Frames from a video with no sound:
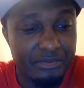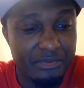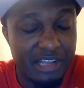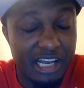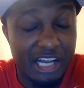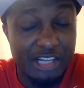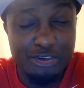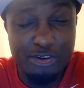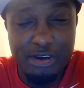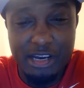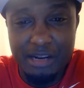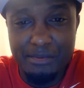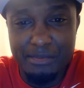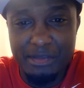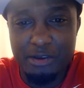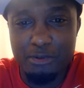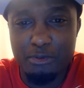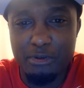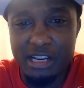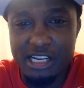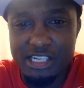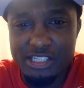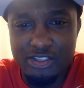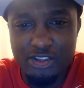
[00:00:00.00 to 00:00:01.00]
I try to be
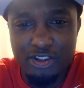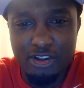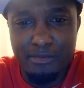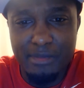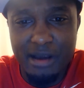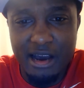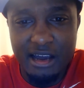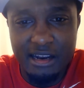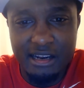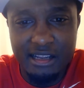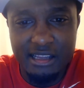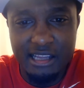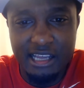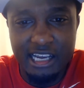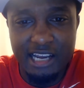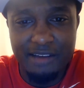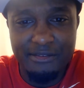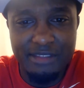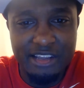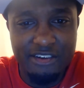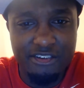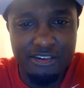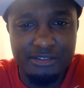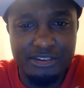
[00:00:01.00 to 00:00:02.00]
reasonable about it. Like, I've
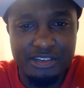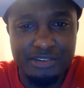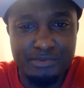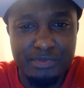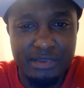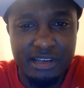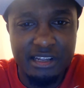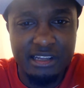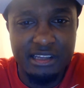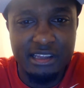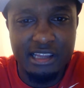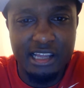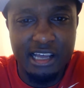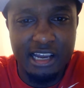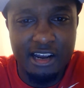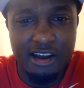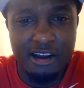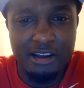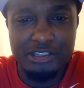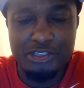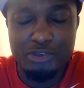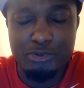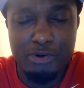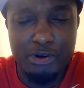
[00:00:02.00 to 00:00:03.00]
never just been, like,
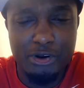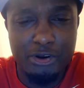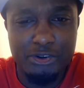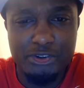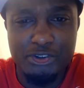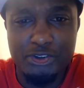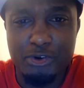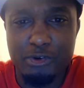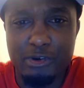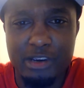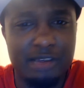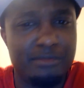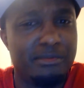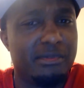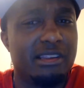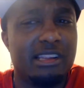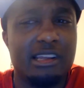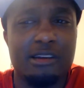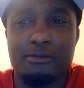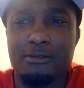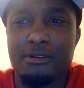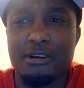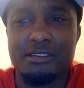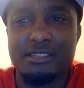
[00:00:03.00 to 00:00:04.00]
on Twitter screaming
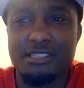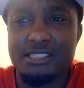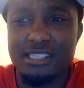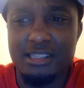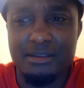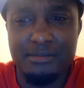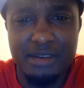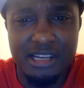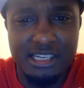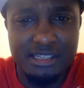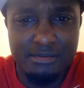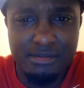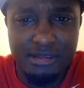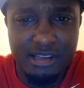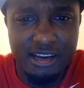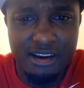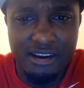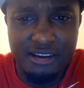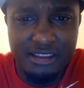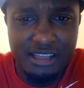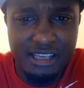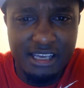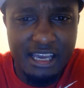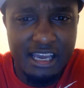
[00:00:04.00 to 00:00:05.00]
that Russ is the best player
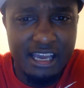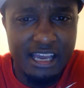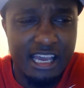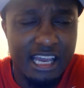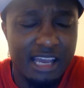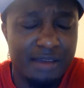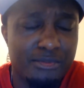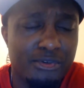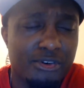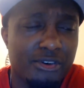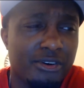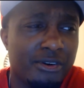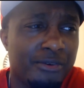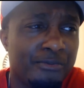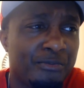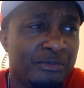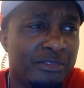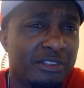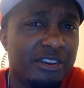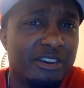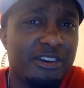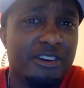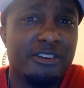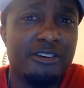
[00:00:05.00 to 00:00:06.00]
in the game or,
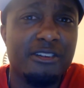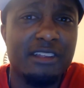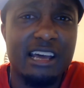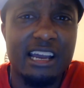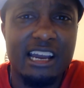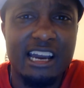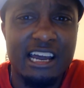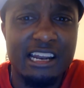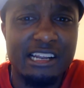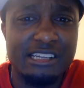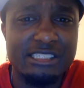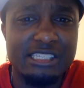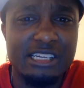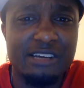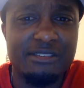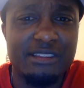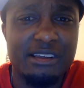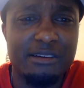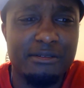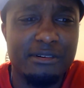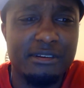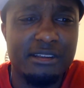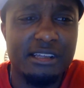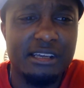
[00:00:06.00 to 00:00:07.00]
you know, that kind of stuff
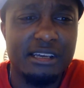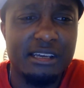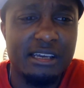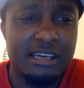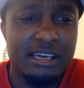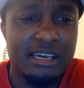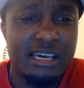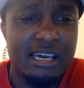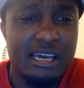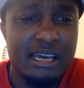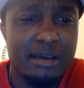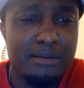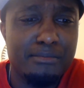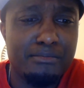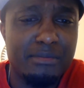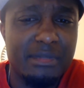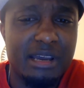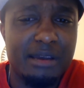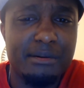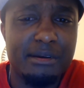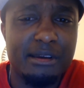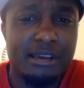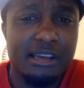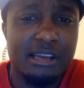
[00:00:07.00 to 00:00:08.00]
that really
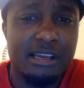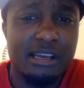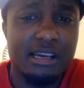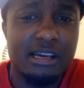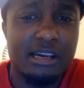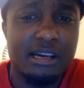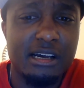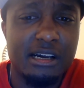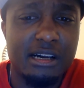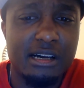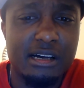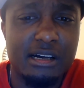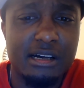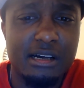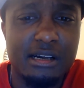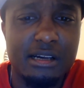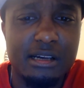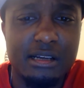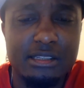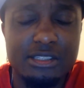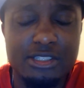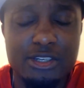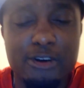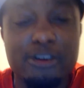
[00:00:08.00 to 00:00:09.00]
maybe
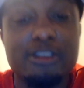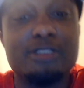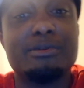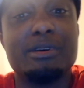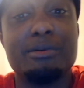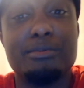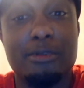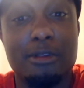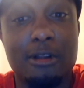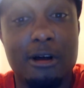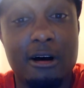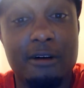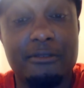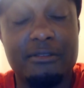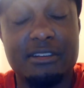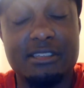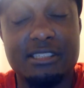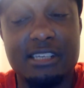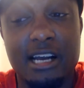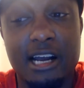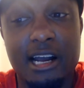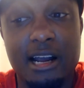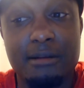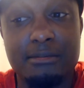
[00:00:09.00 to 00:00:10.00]
turns people off at
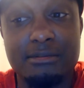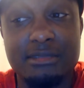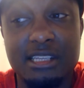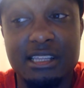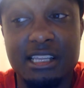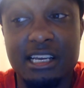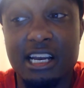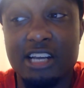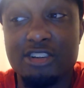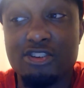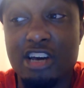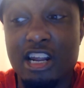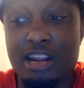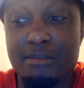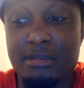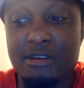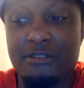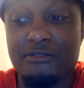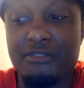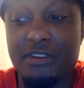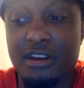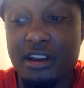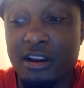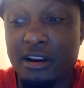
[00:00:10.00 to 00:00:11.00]
times. I think I try to be
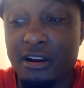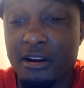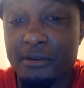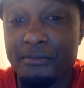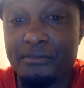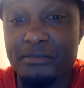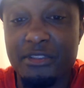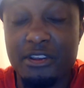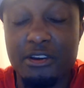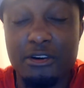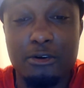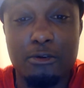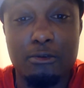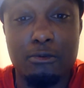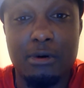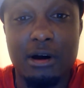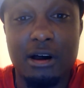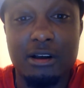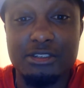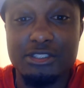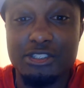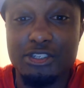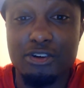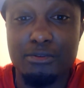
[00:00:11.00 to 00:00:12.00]
fair
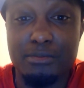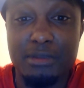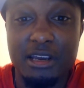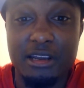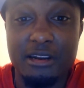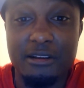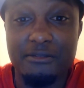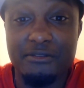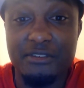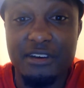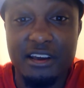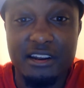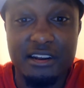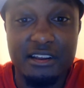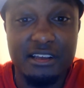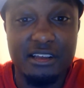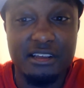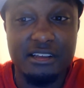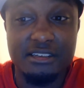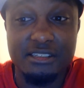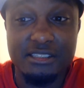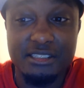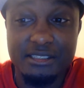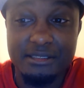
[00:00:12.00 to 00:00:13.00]
while still being a fan
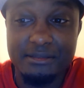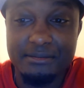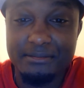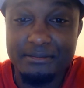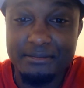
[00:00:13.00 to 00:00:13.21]
of his.